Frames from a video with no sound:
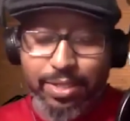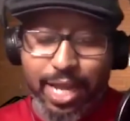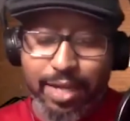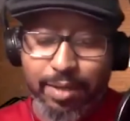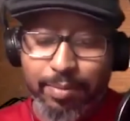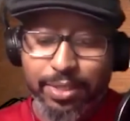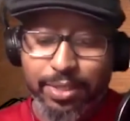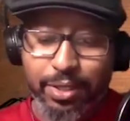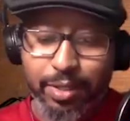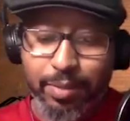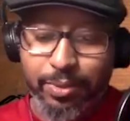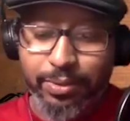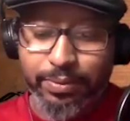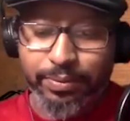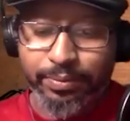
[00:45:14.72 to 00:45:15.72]
How y'all feel
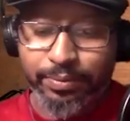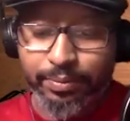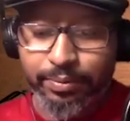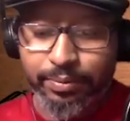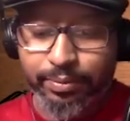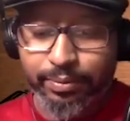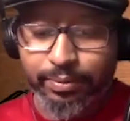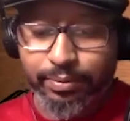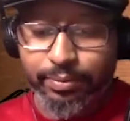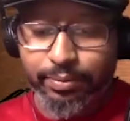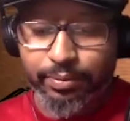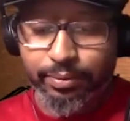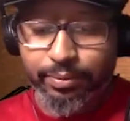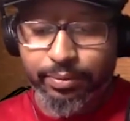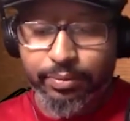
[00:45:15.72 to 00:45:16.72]
about black Trump
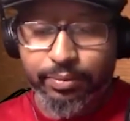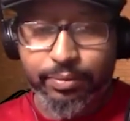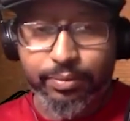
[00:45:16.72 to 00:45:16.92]
supporters, man?